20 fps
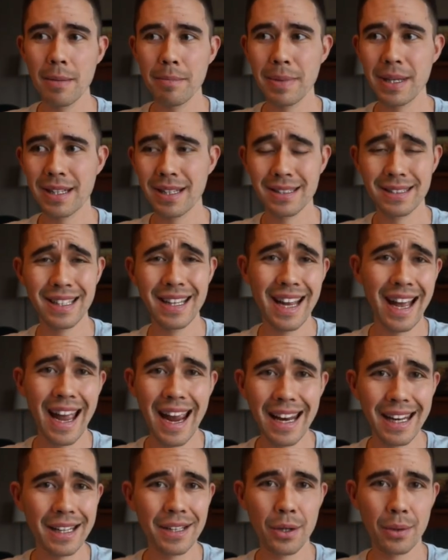because they
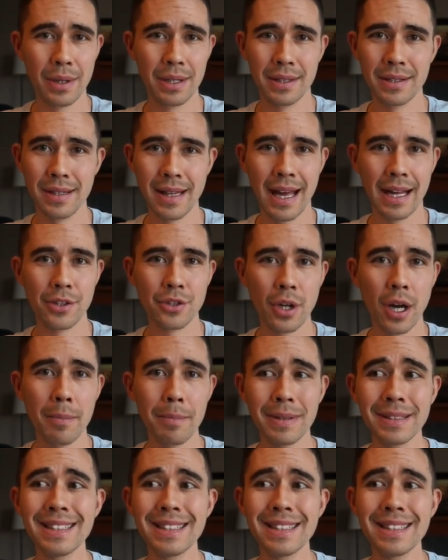hated going to that job,